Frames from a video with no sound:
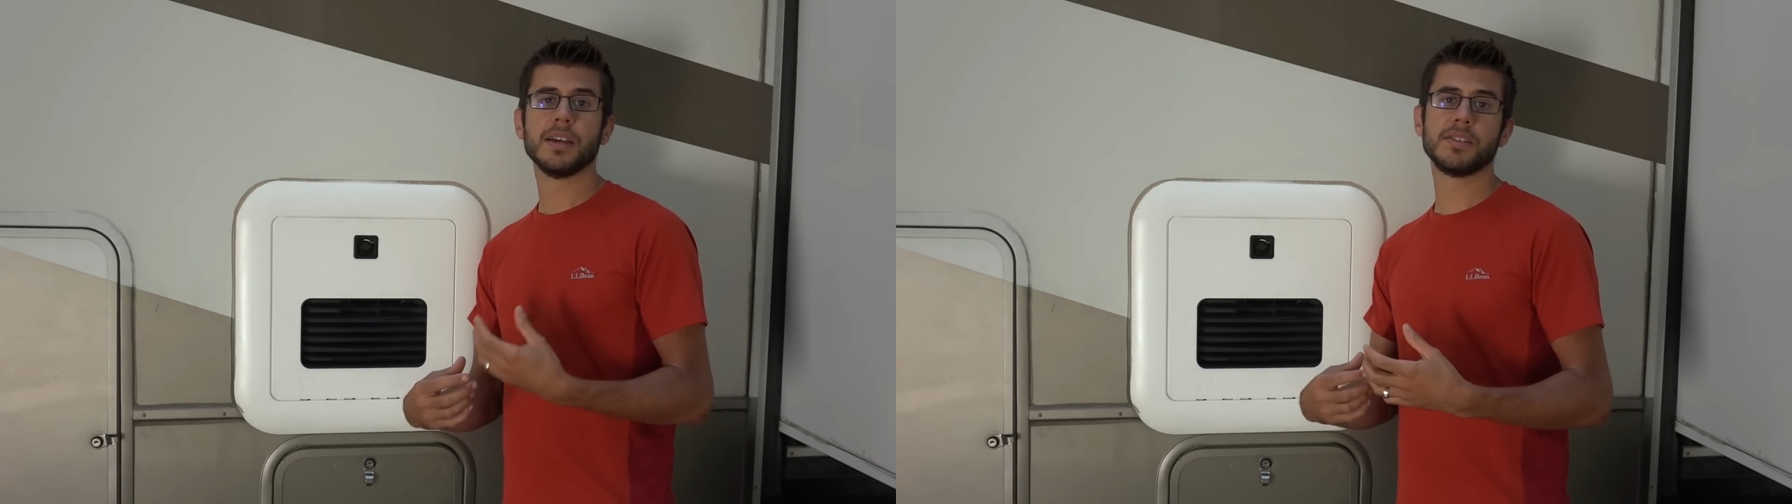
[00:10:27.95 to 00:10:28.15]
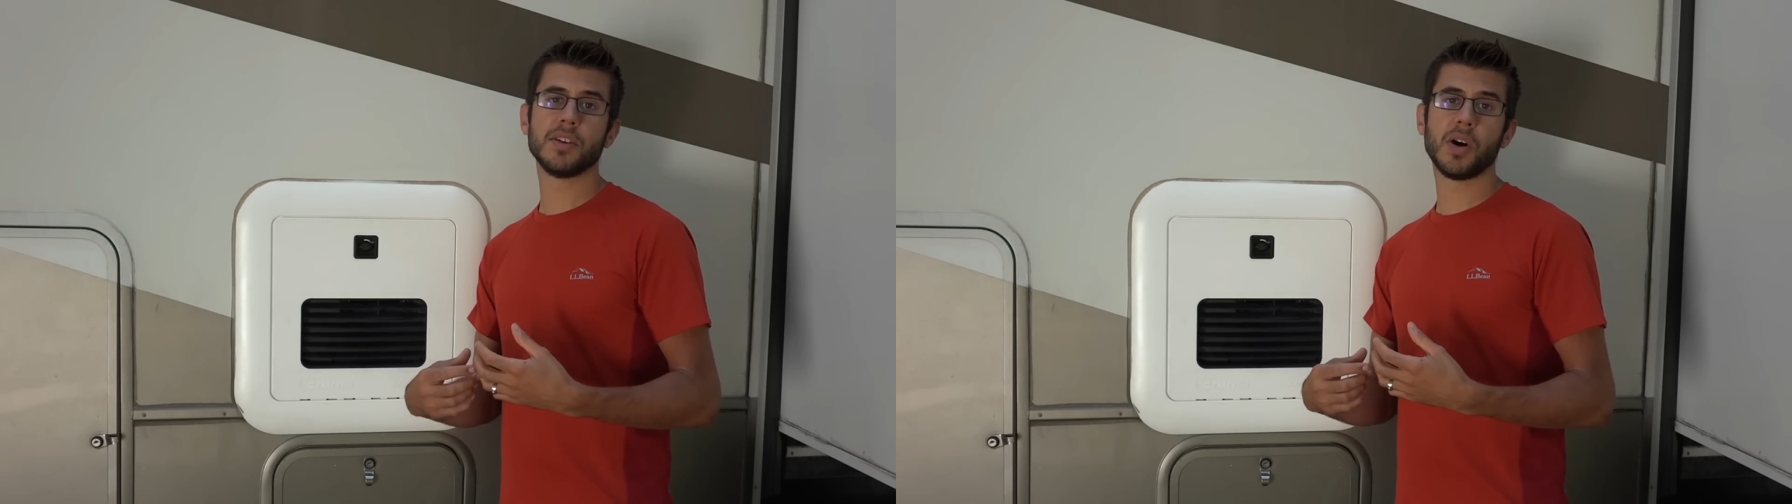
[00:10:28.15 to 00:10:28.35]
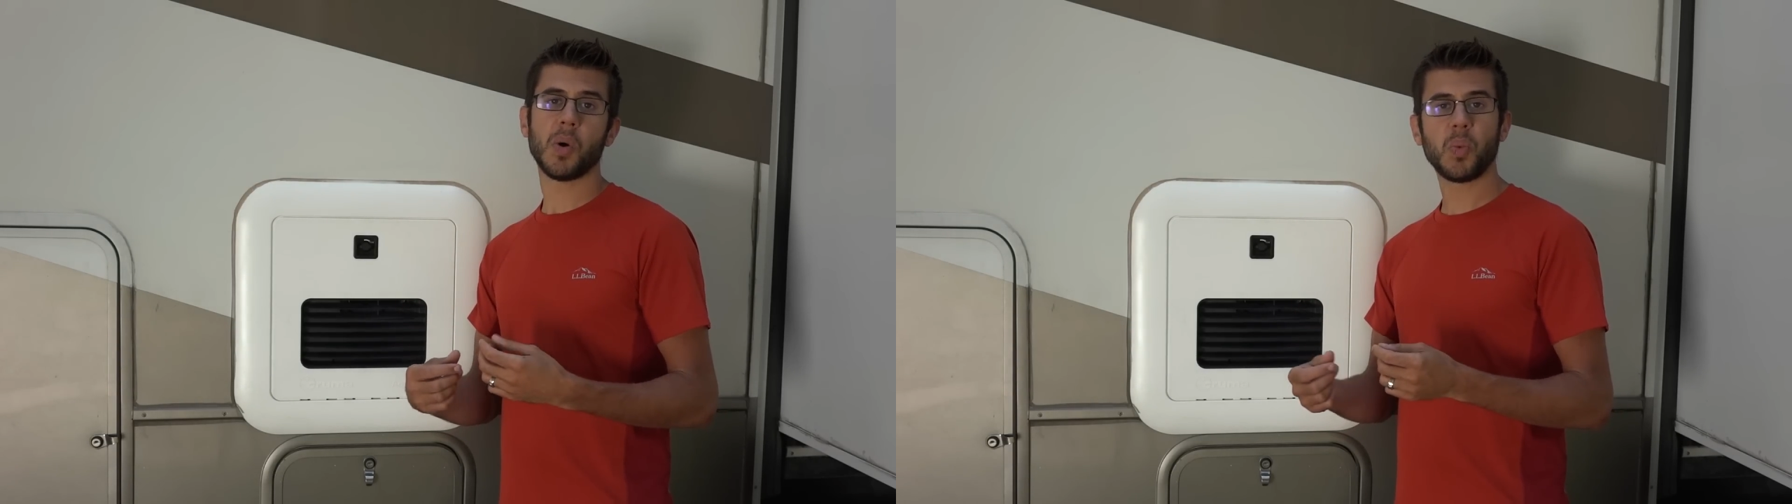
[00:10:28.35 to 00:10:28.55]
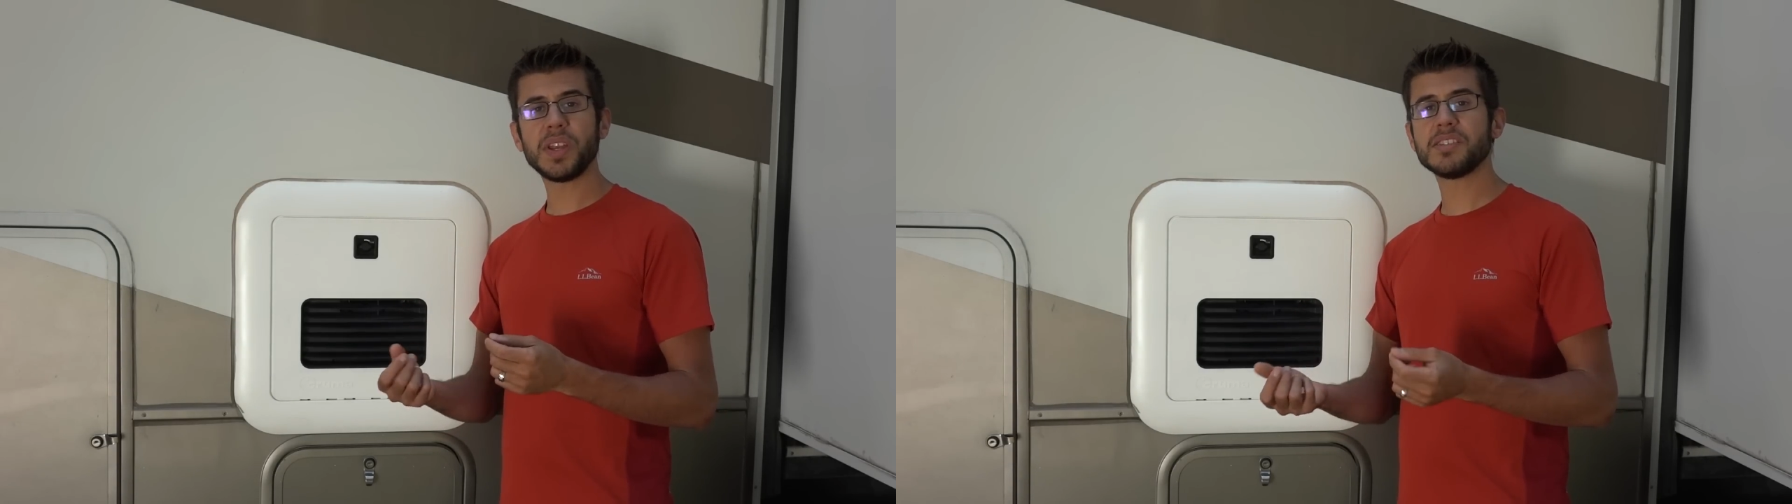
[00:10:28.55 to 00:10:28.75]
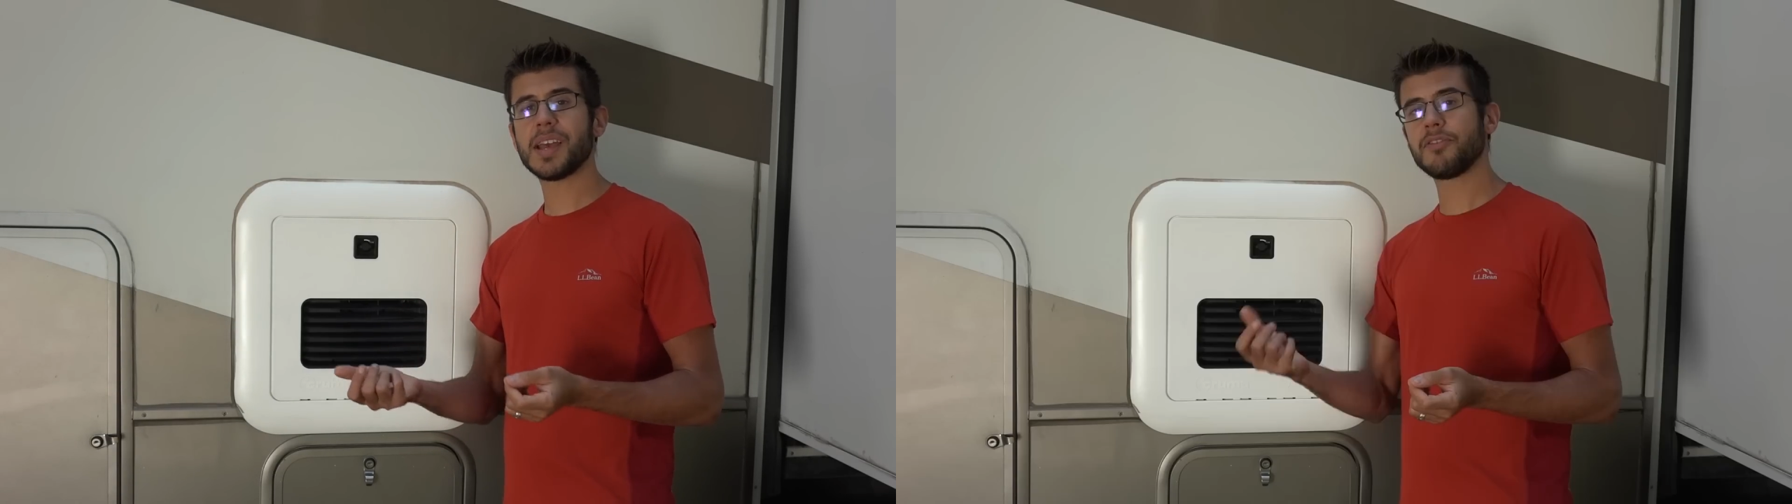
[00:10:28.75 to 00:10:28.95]
so we
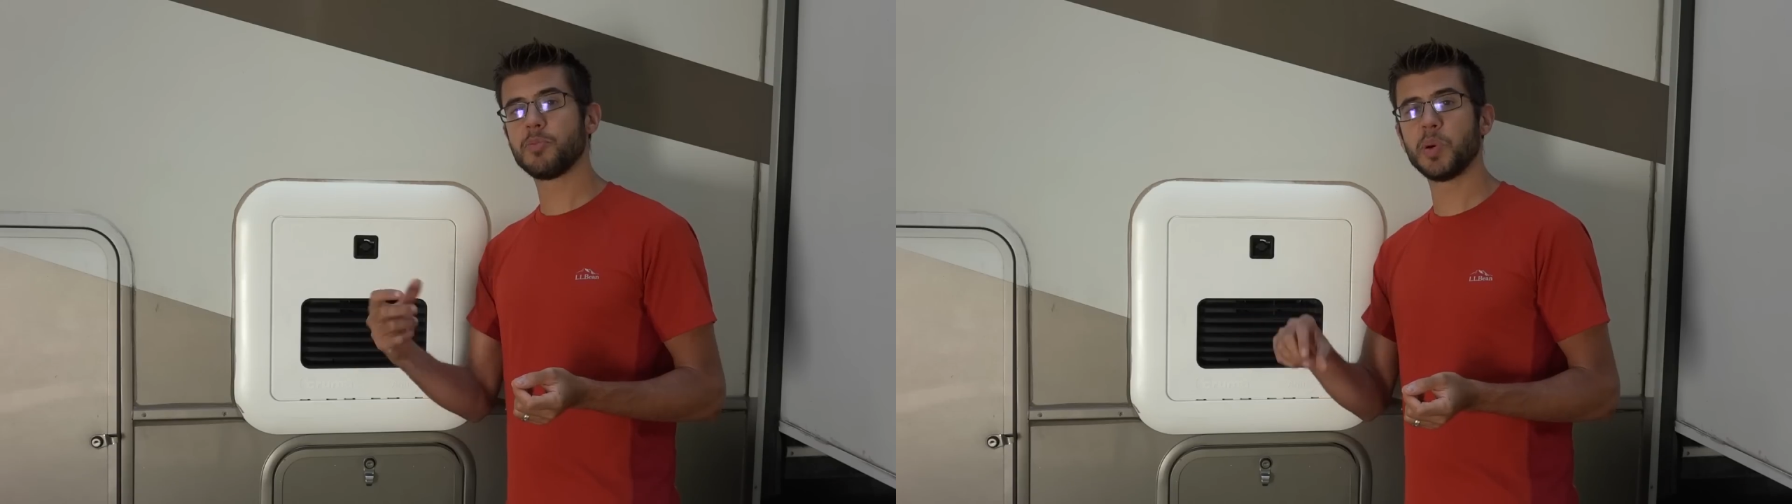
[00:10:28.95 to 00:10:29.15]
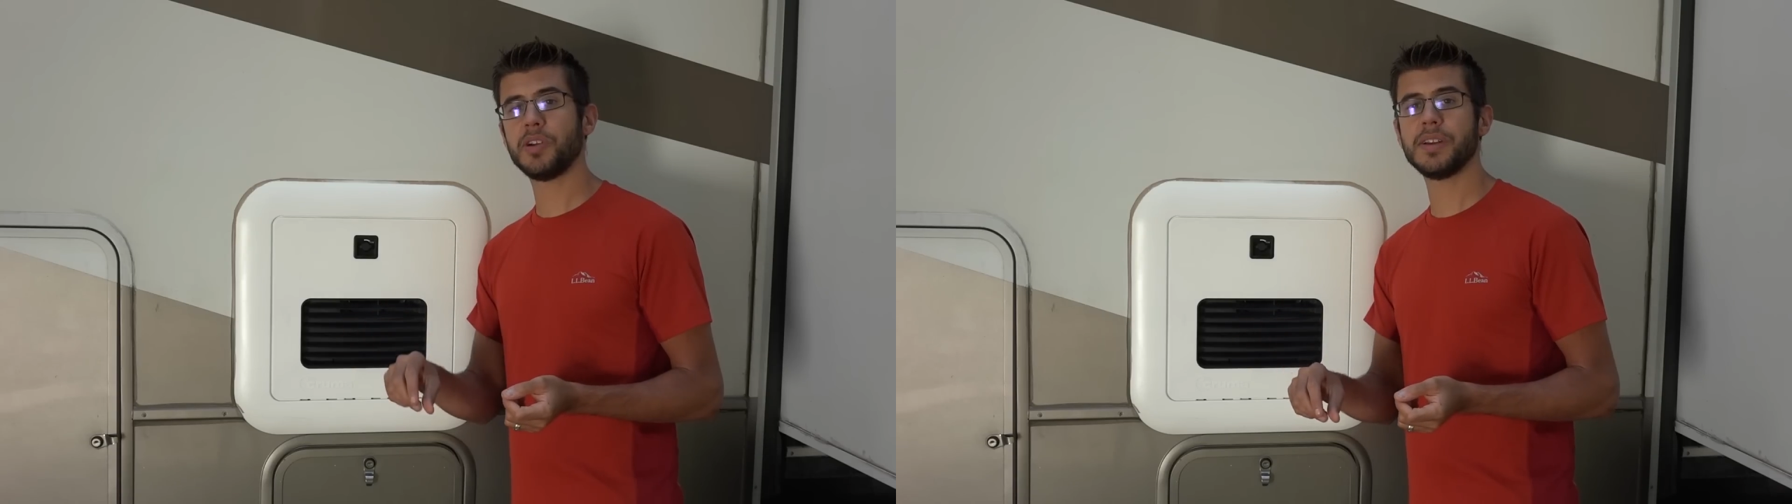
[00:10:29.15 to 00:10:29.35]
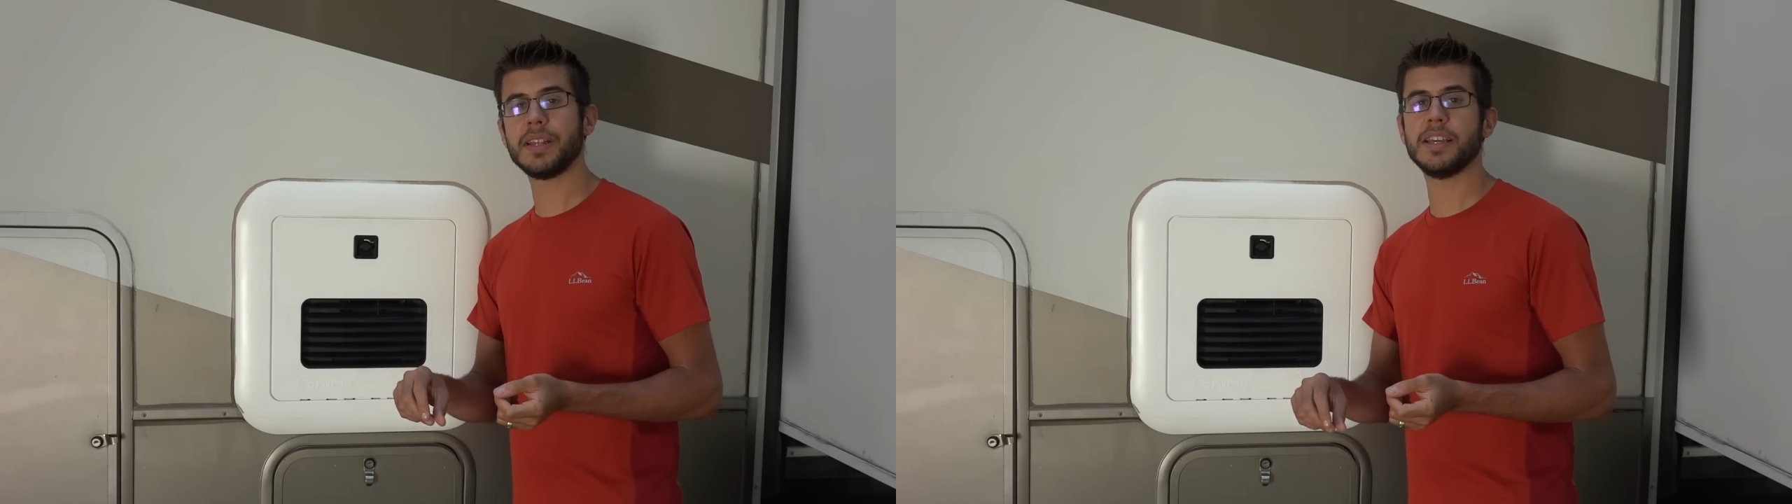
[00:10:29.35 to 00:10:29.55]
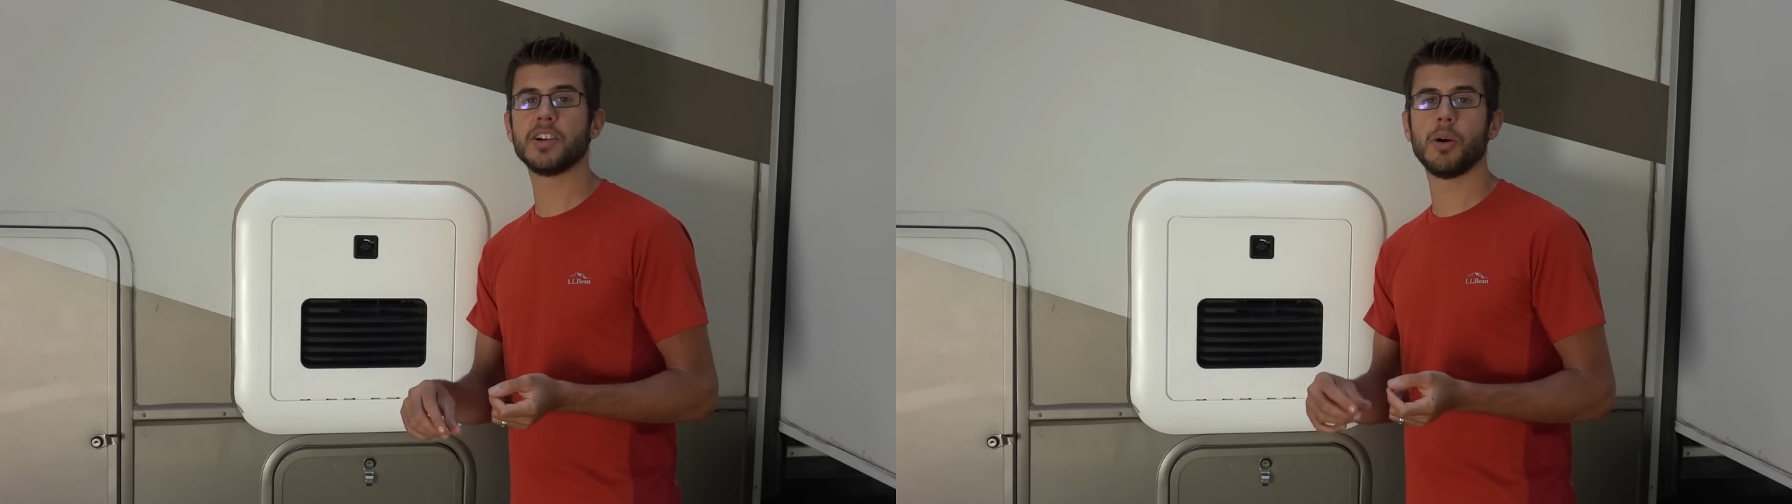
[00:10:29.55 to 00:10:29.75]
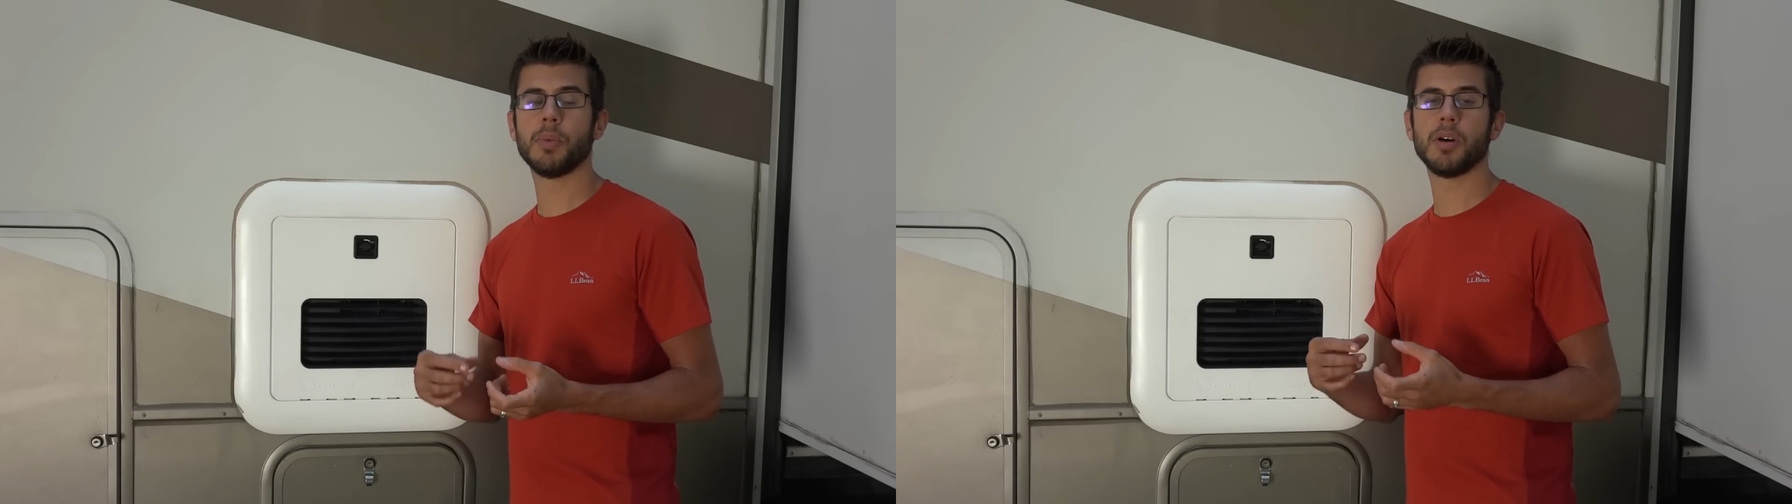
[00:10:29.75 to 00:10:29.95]
just have to put it in
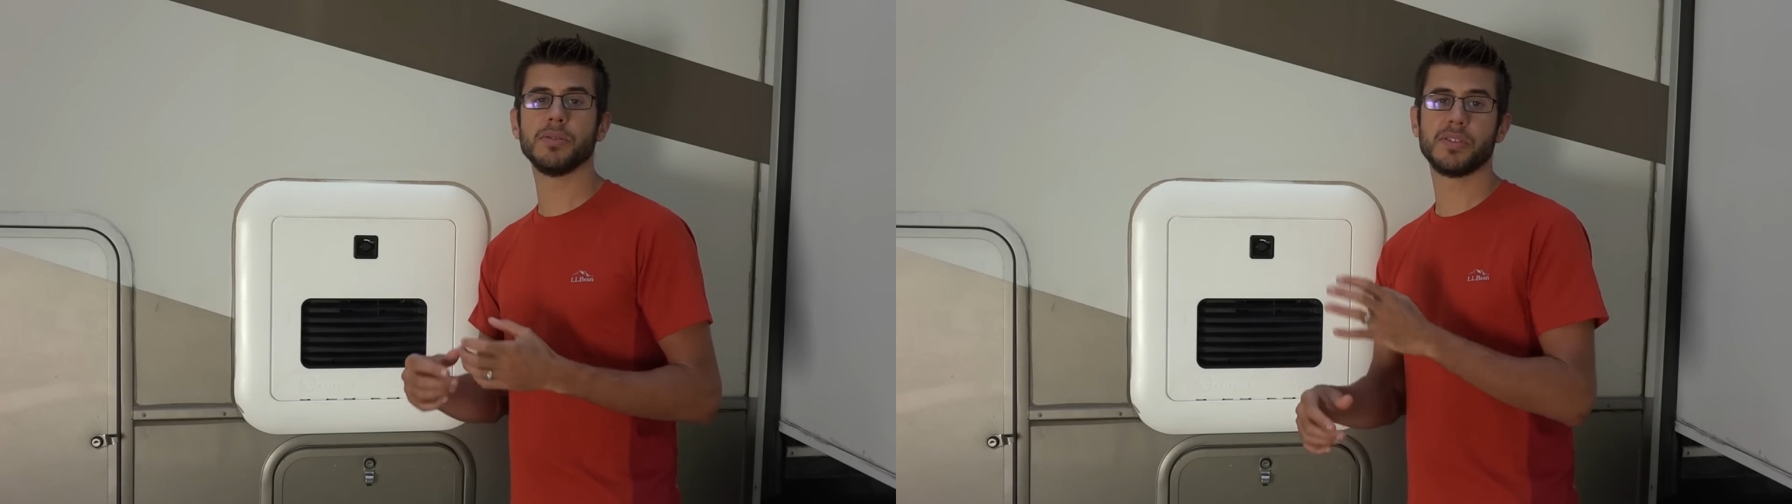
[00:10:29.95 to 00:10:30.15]
eco mode